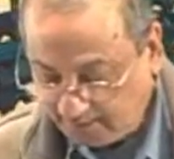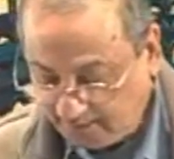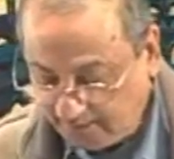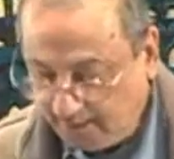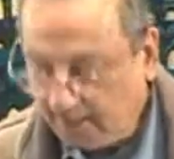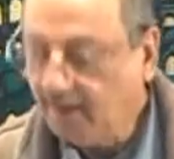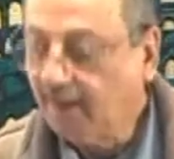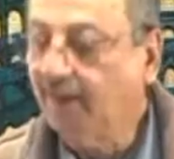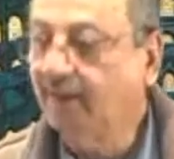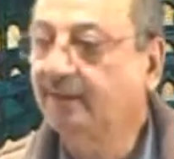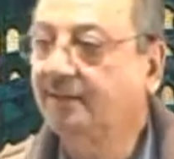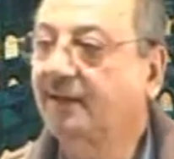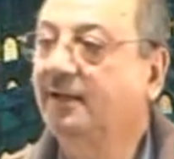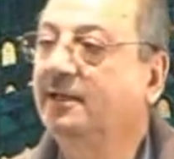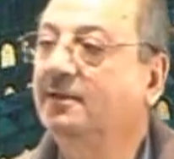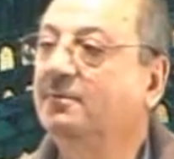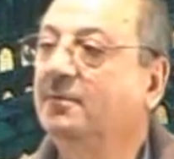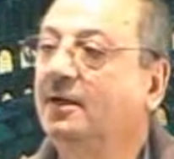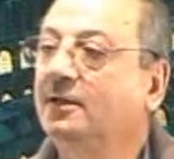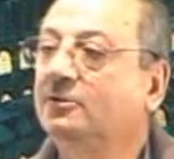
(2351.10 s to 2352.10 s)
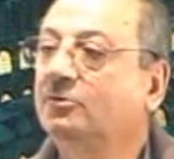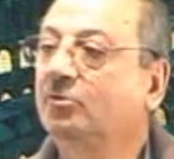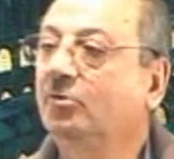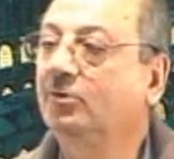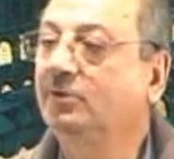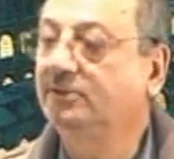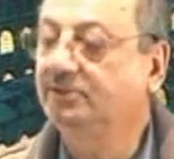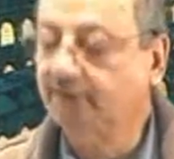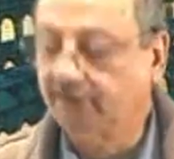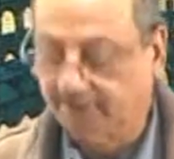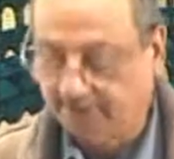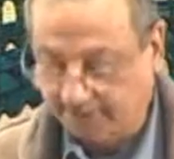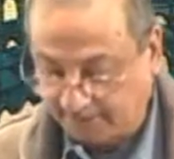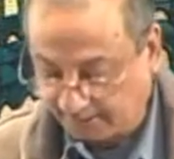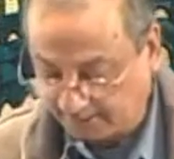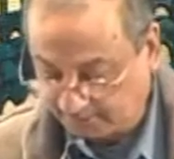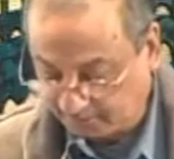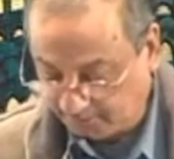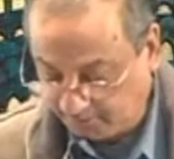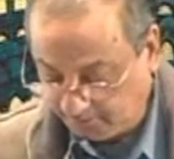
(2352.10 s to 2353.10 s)
al-kalimatul
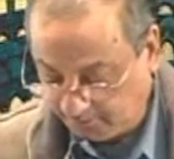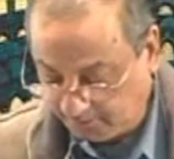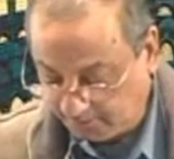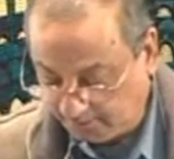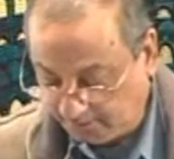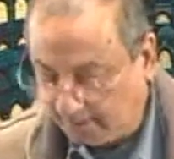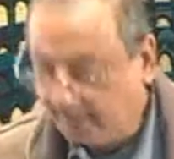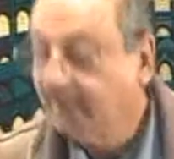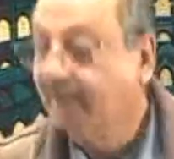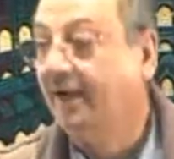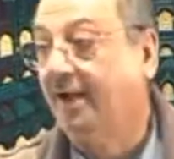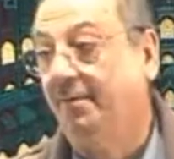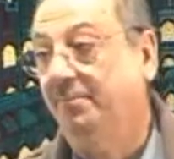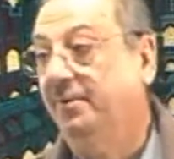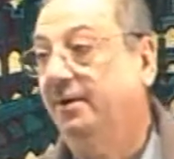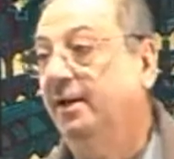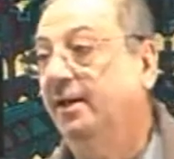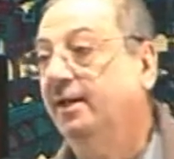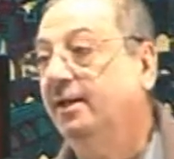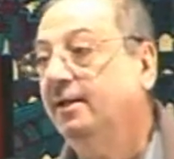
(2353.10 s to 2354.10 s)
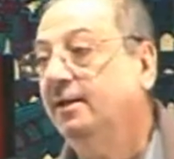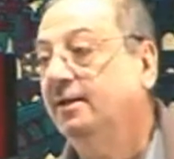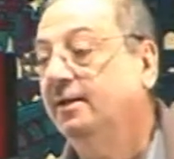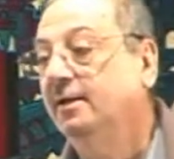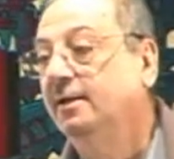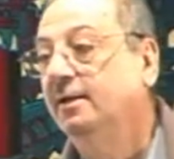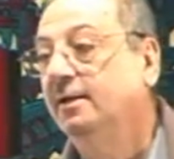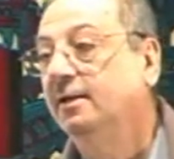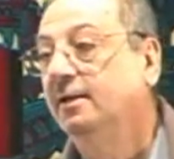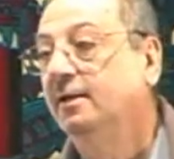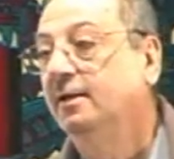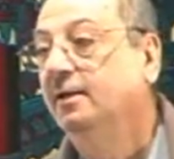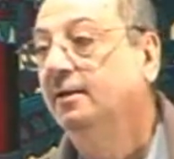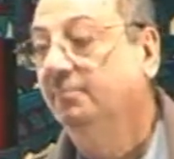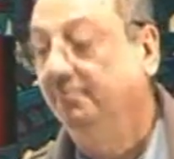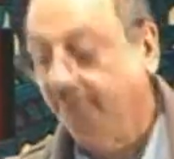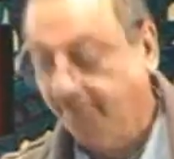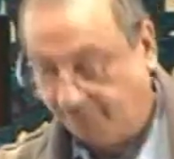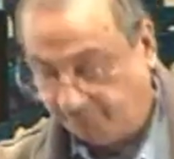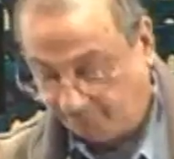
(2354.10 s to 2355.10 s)
jadidatu, qabla,
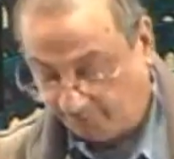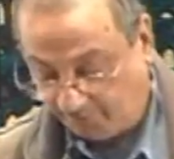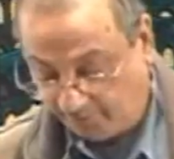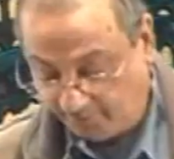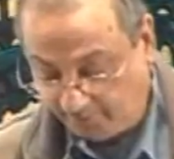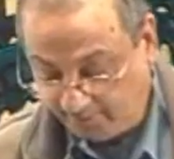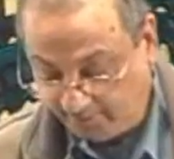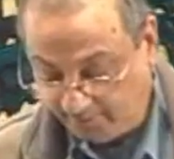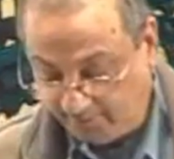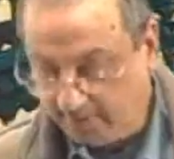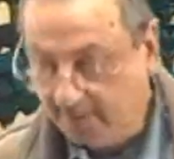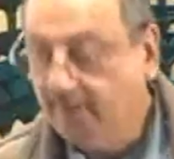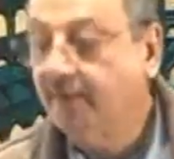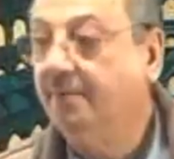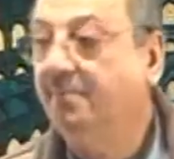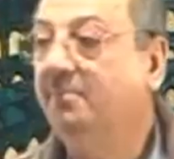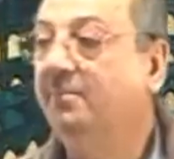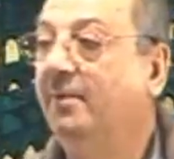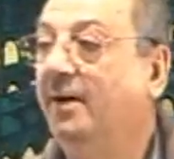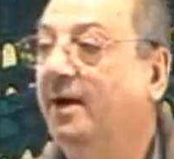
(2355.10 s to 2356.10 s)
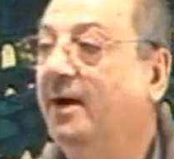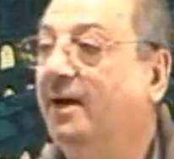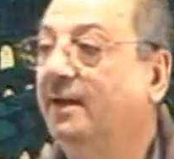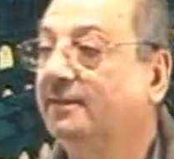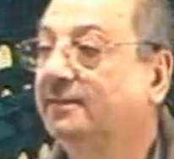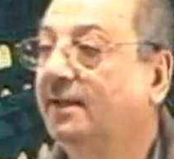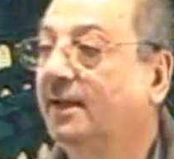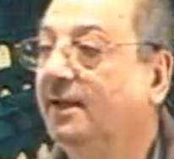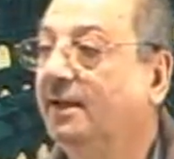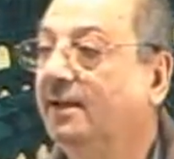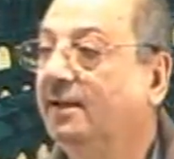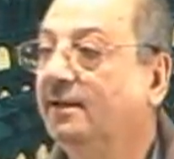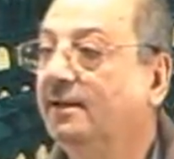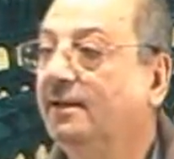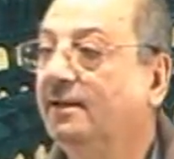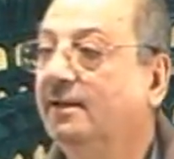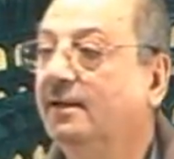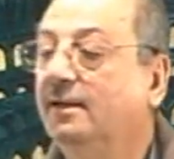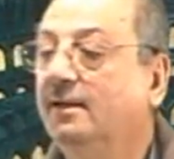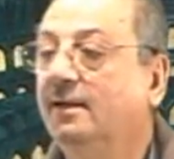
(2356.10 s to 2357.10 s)
before, ba'da,
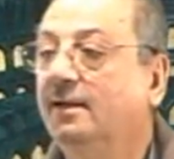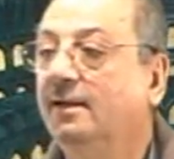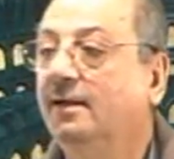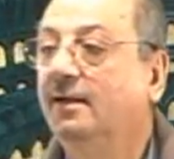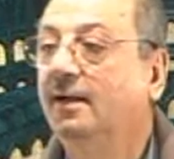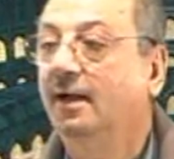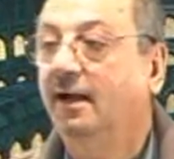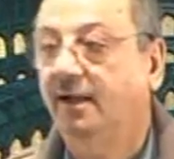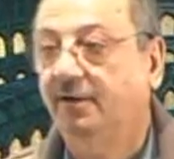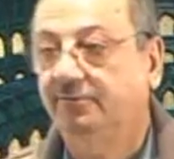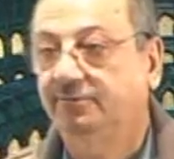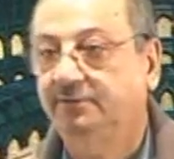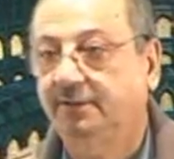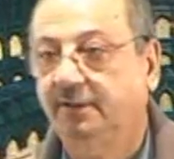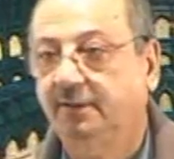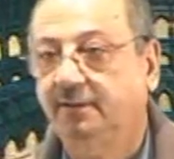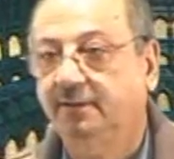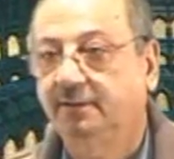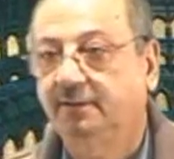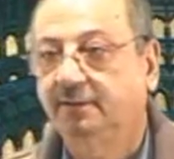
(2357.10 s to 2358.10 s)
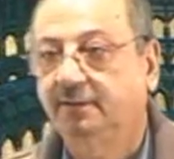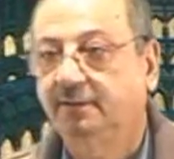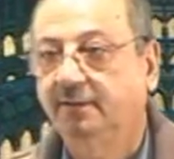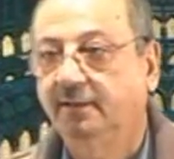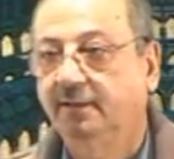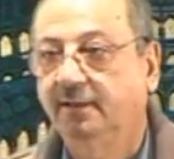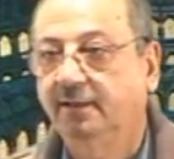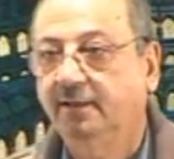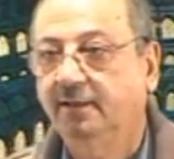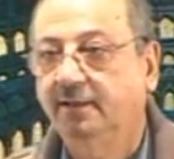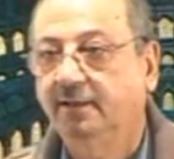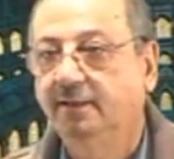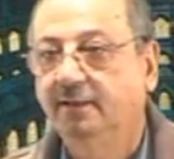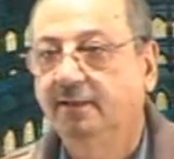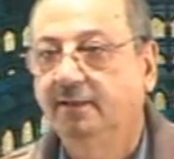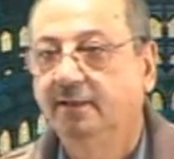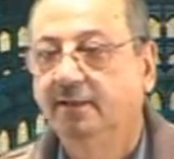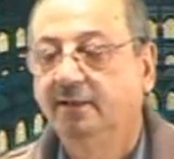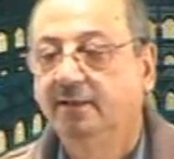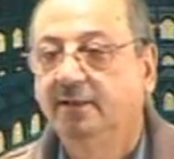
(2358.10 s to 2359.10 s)
after. Do
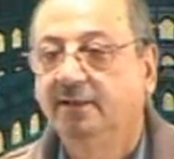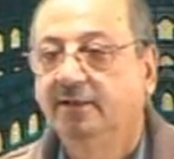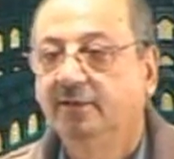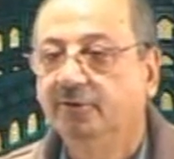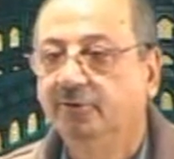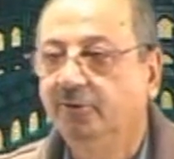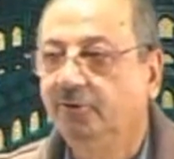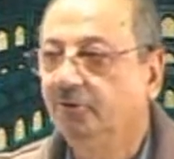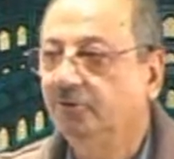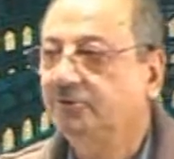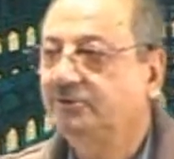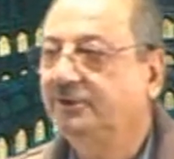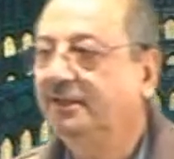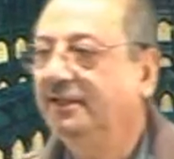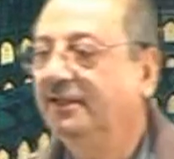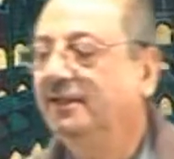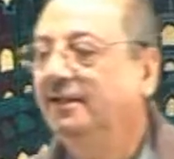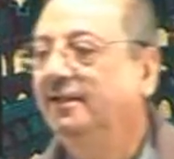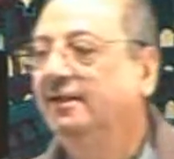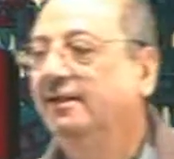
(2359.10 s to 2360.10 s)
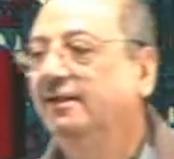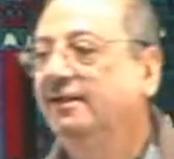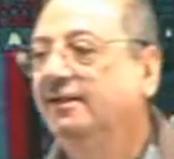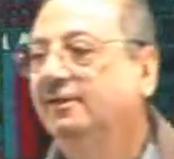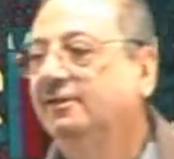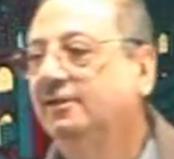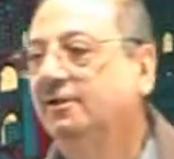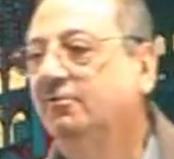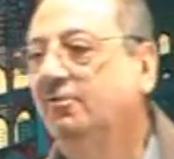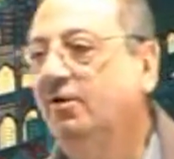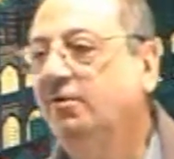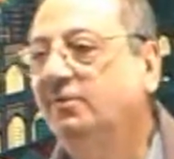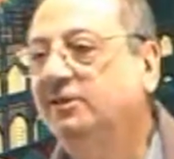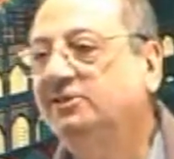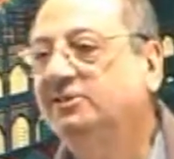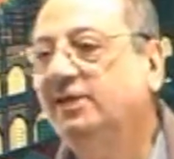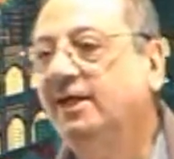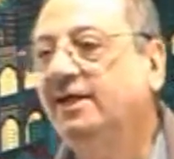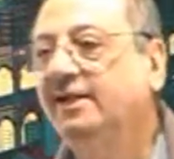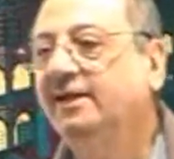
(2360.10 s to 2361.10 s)
you see the vowel
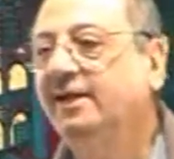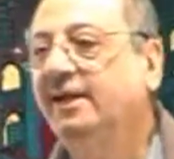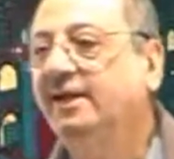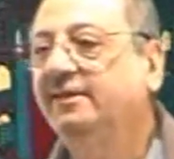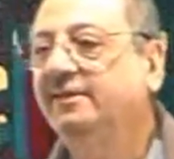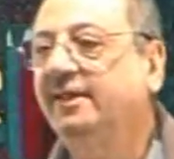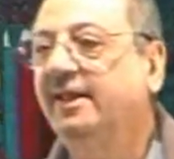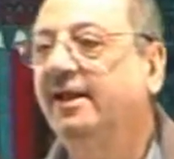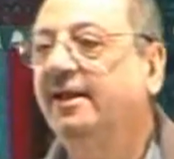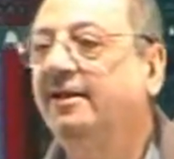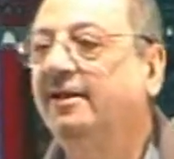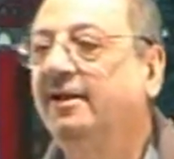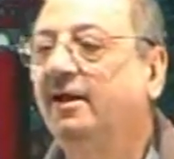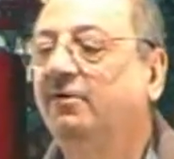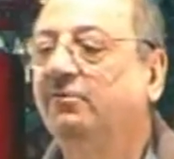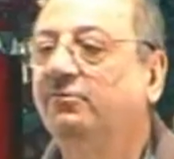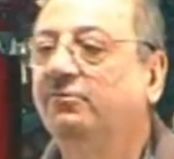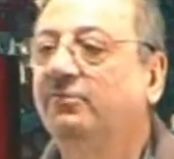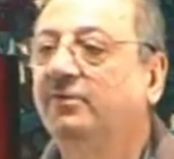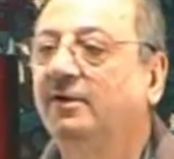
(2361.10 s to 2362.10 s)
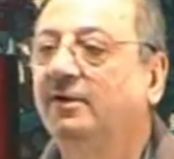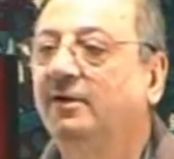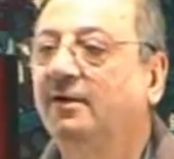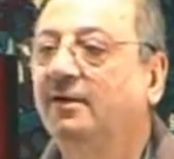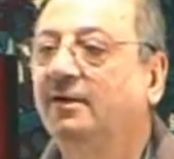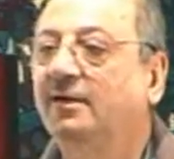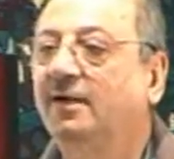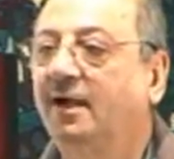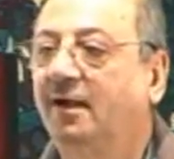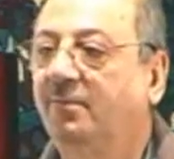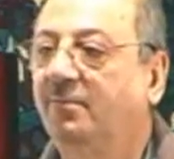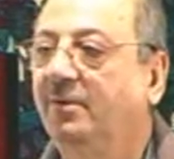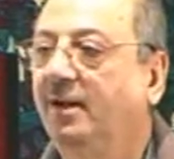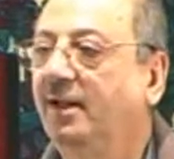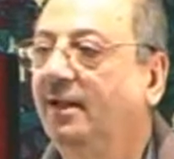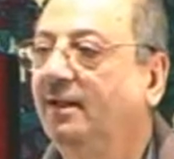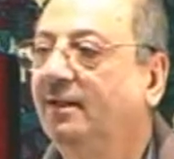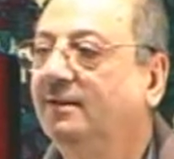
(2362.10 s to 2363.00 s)
sign at the end of qabla?